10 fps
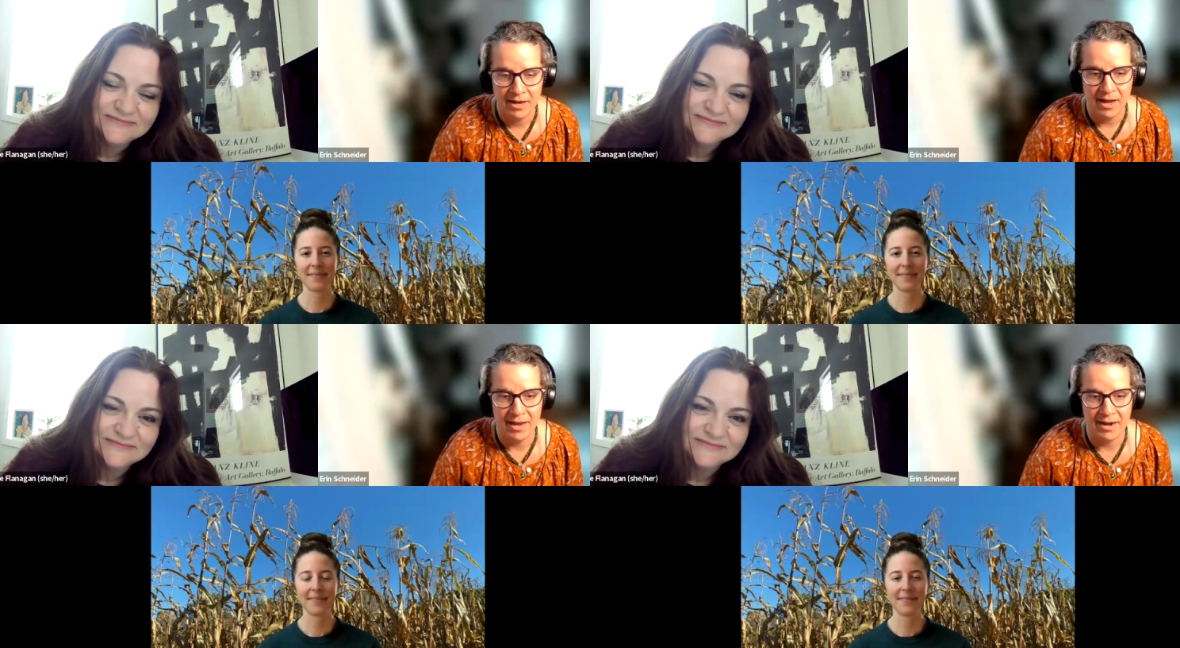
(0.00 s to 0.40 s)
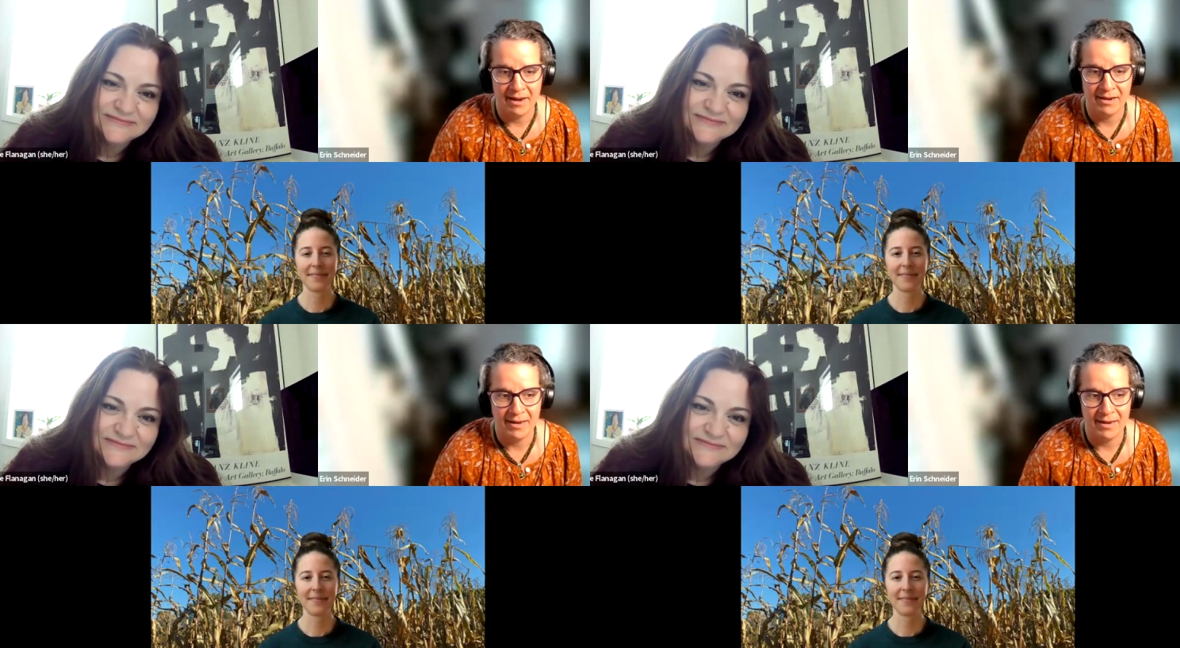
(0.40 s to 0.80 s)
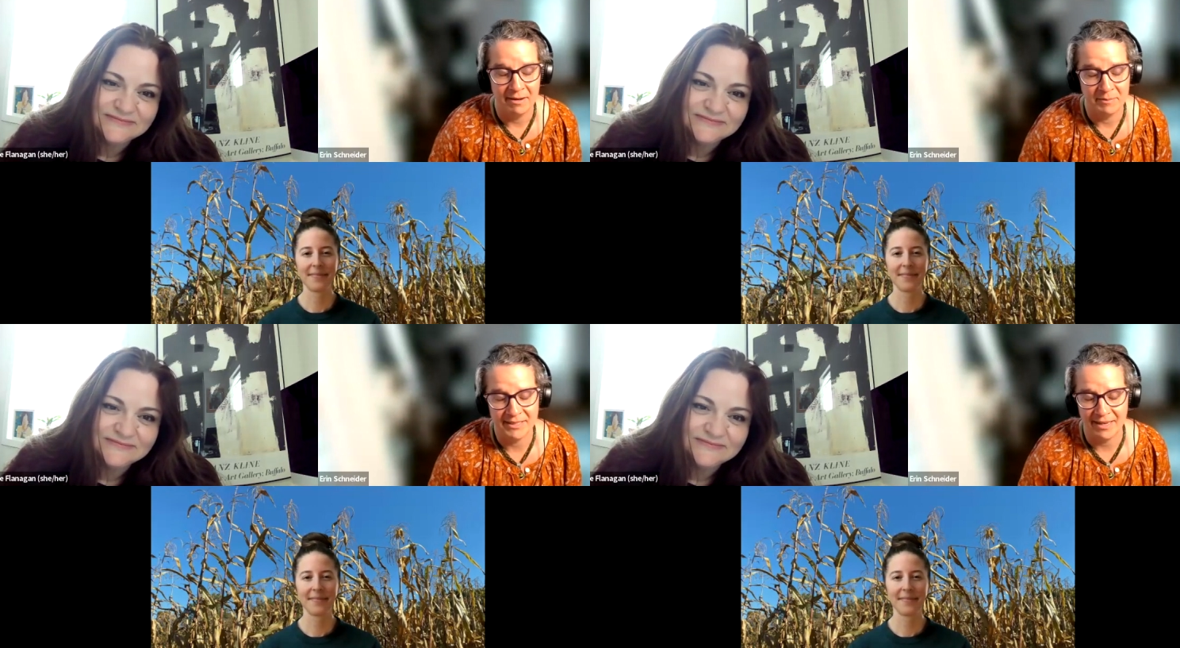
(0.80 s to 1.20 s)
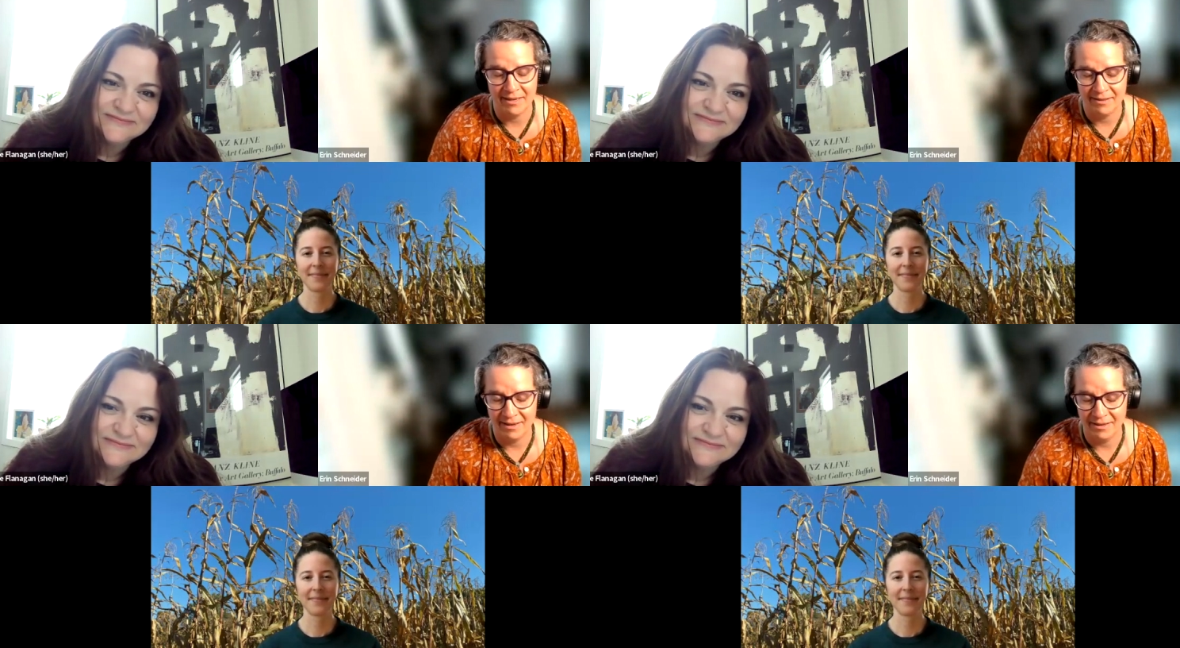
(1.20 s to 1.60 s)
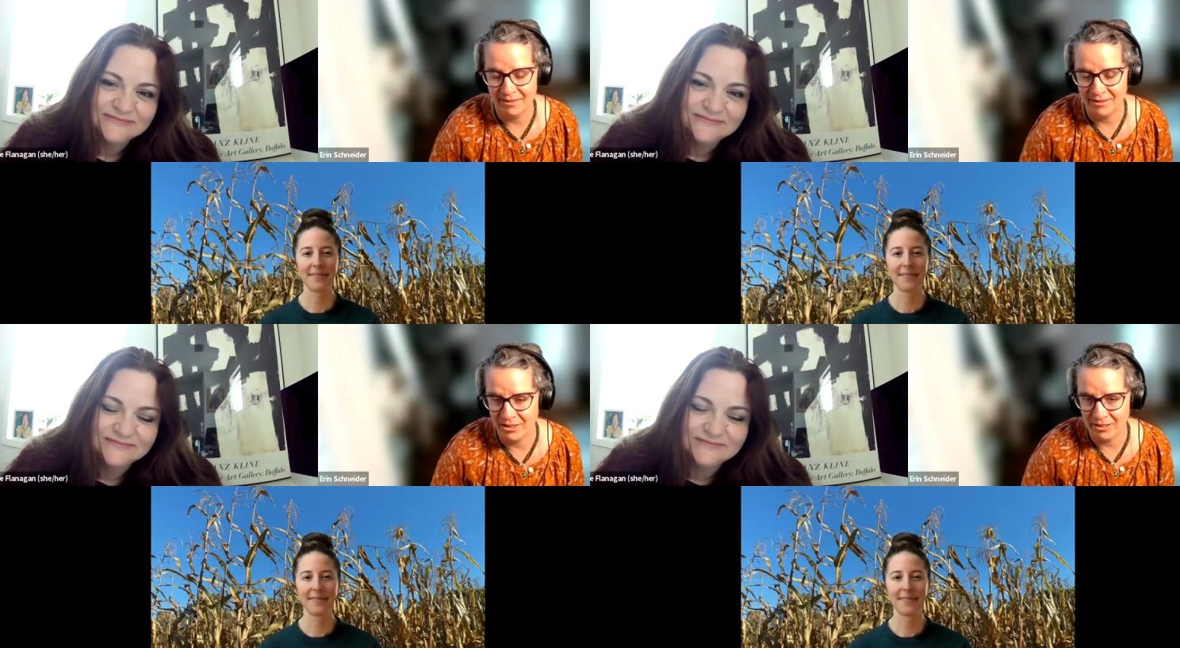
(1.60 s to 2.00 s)
Speaker 1: And I am excited that you to
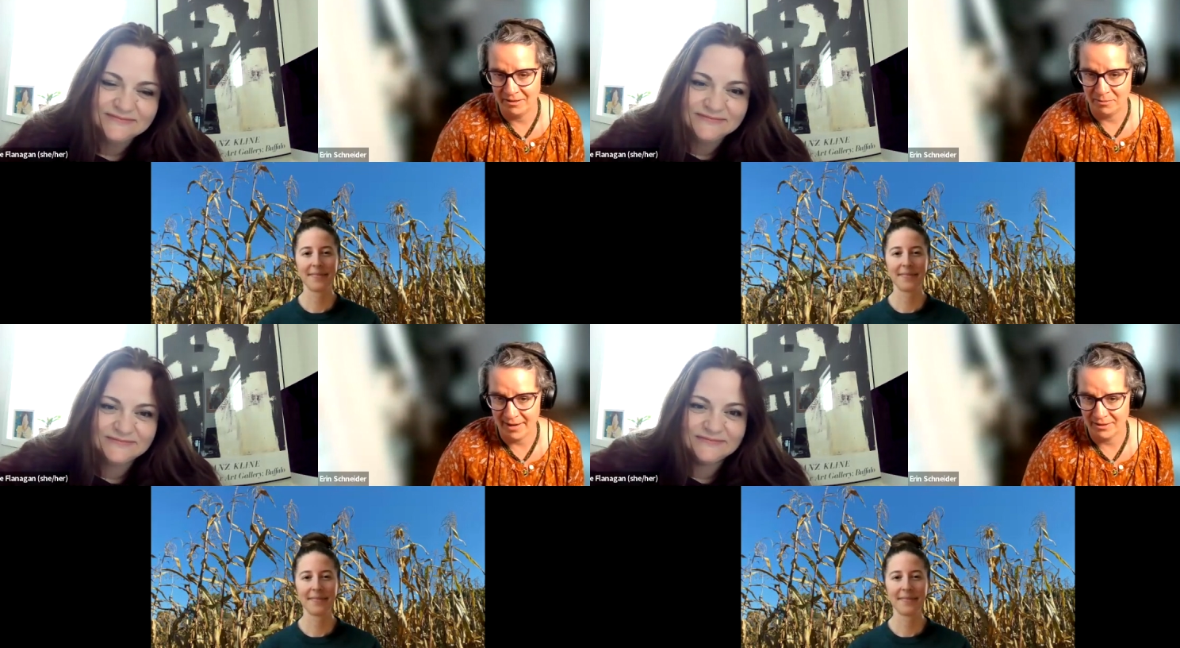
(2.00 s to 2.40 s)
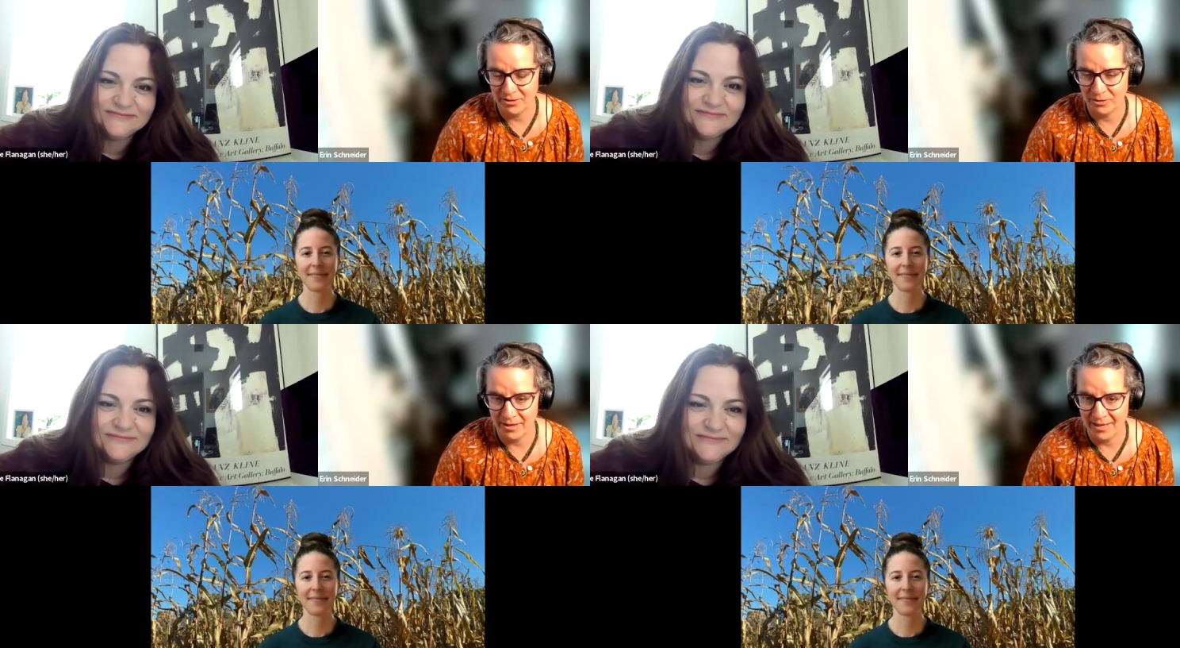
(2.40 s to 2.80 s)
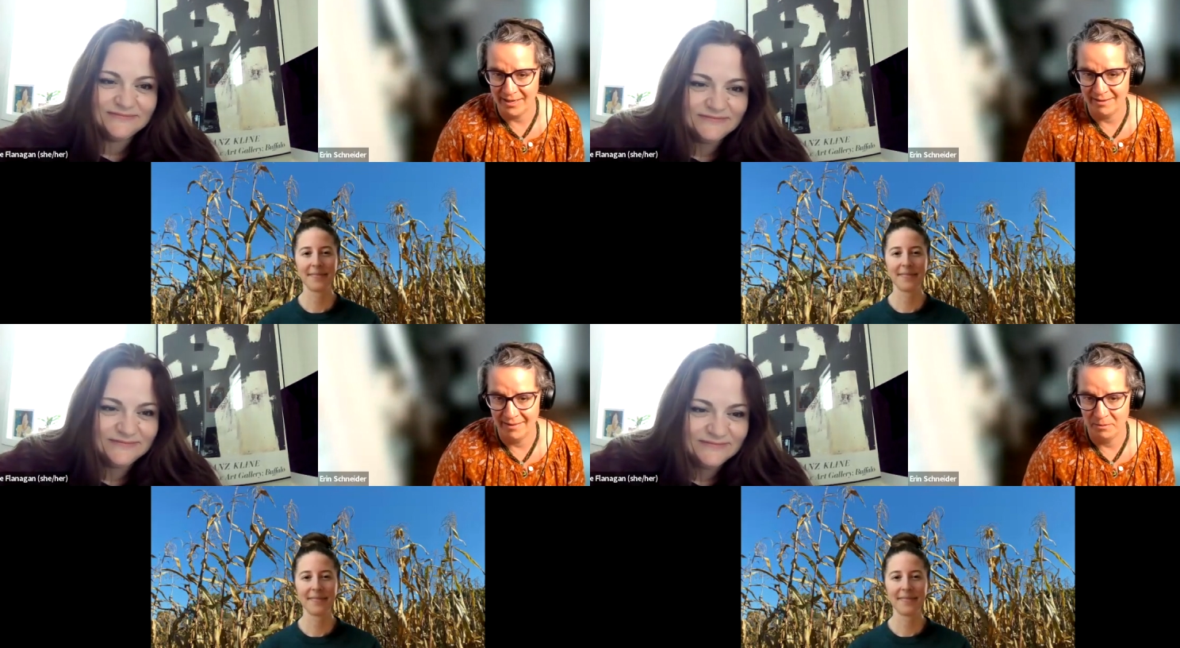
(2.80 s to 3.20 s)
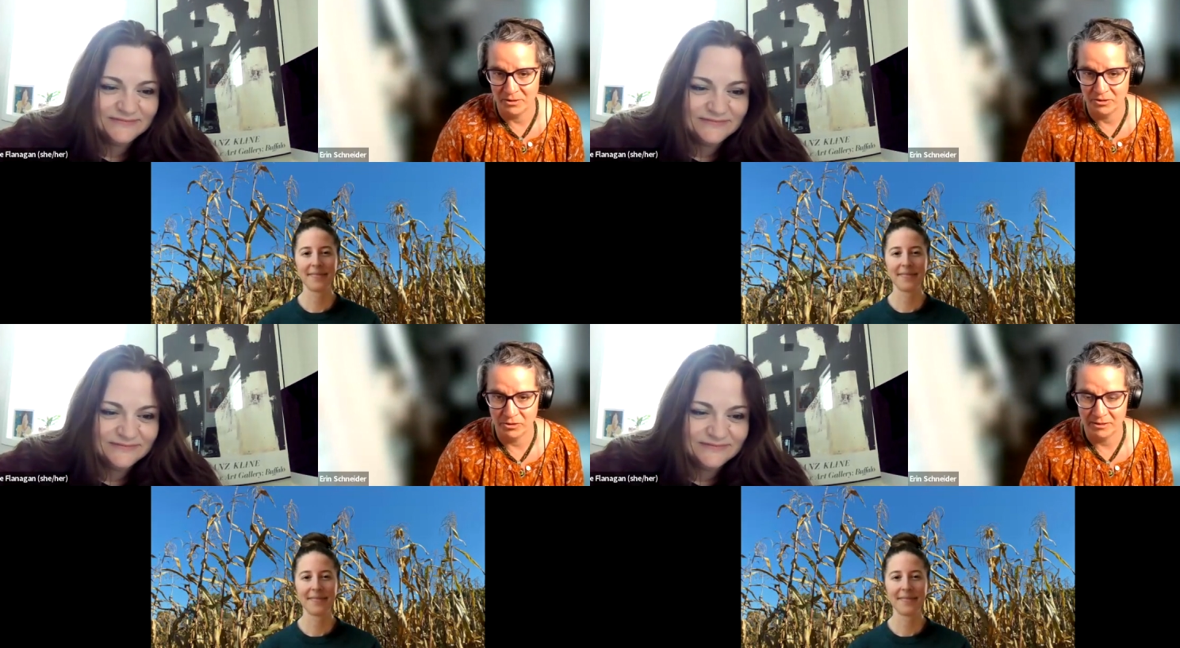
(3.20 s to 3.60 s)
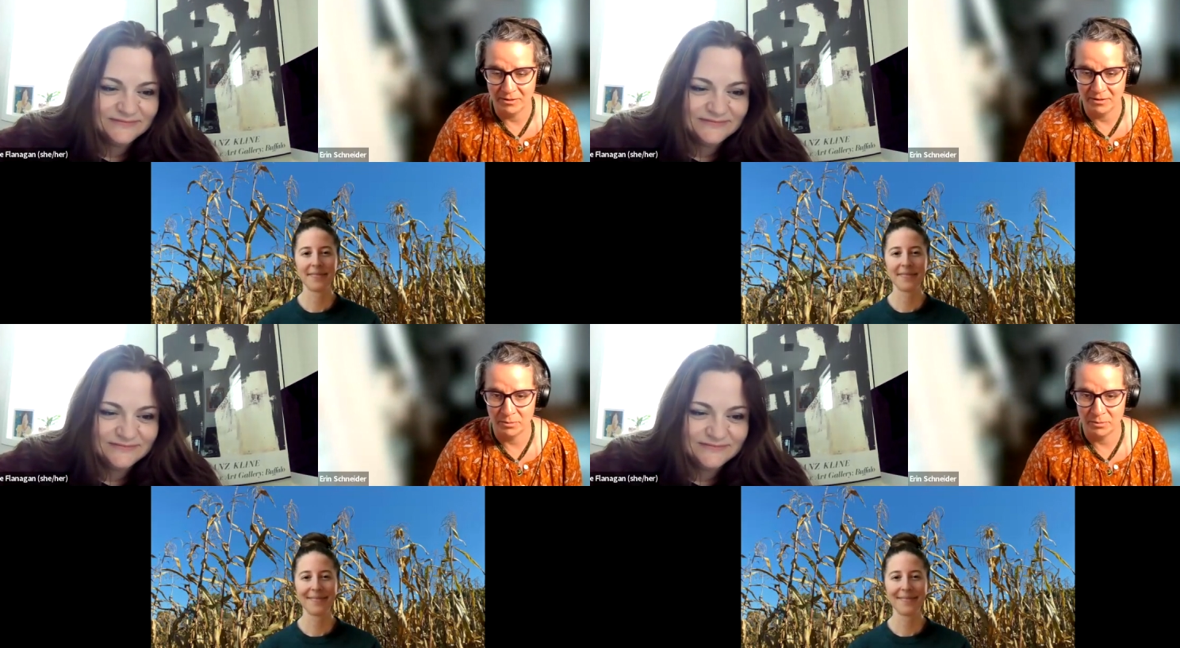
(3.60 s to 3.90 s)
share the backstory and what drew you to the